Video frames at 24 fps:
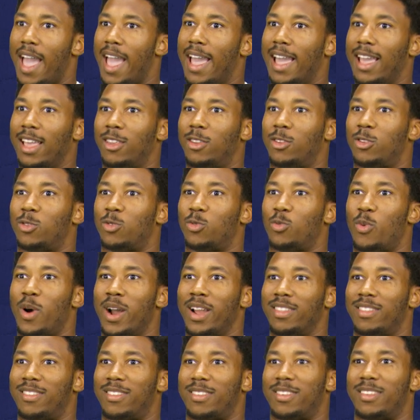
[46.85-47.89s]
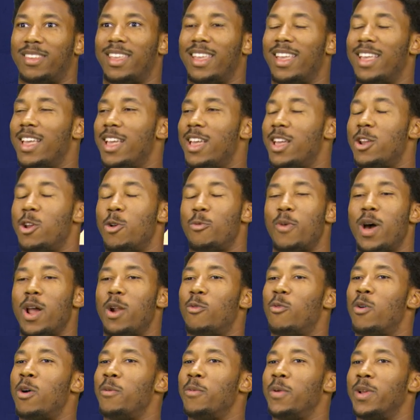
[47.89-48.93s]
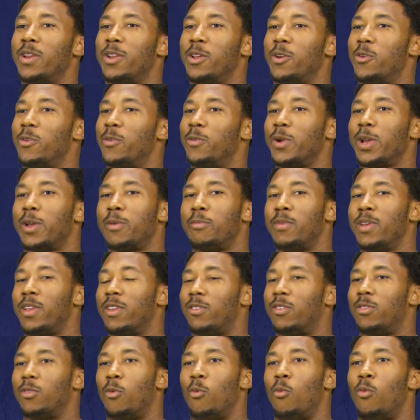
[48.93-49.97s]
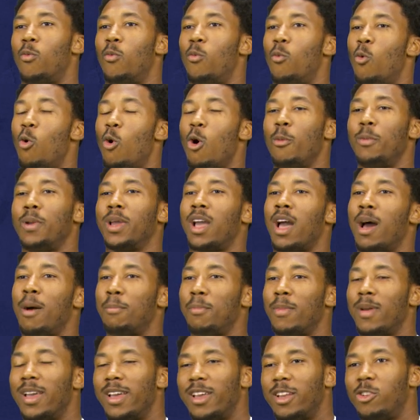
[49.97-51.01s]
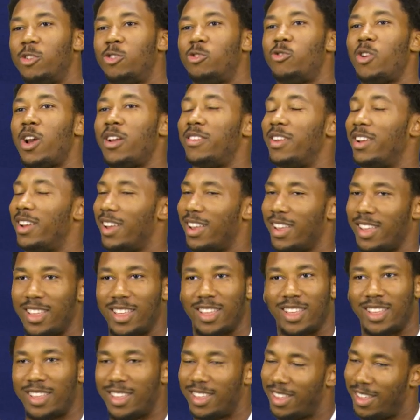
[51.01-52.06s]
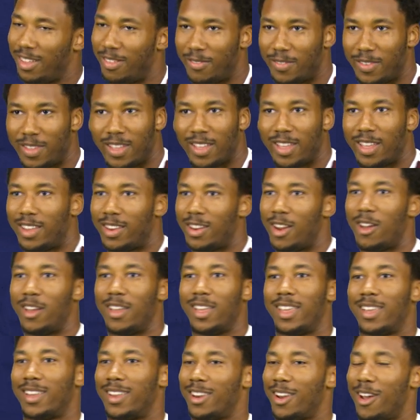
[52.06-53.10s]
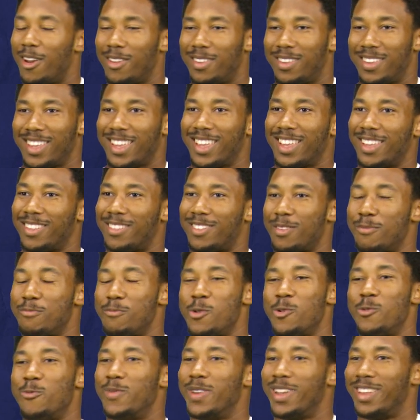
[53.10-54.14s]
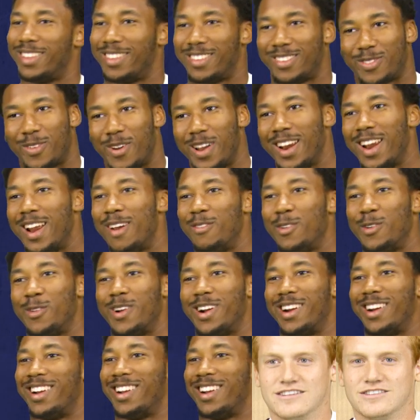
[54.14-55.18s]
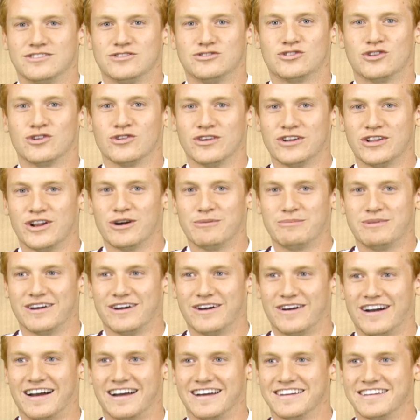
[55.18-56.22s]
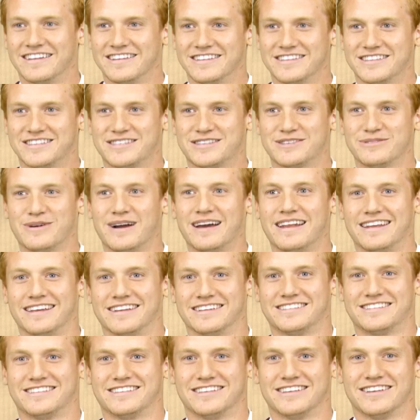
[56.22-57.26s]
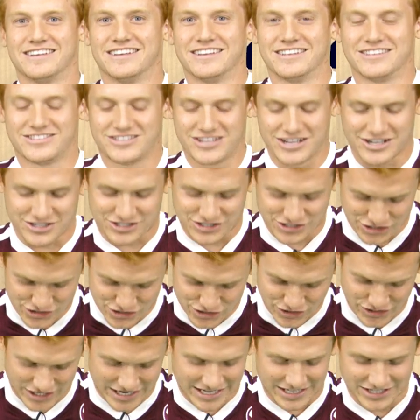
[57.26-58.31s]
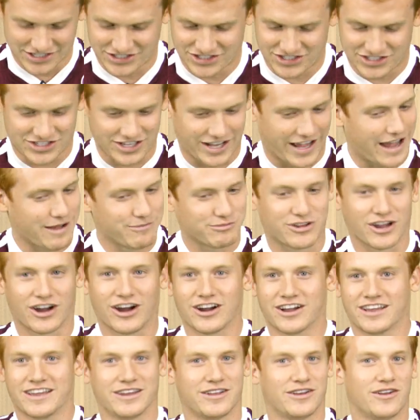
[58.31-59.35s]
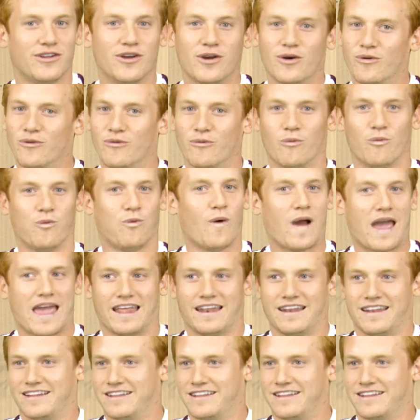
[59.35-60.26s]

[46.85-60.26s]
he sweats no matter what we do. We could be warming up, stretching. Long he gets some movement, sweating everywhere. Julian Obi-Hop, sweatiest, just drenched. I'm talking wet.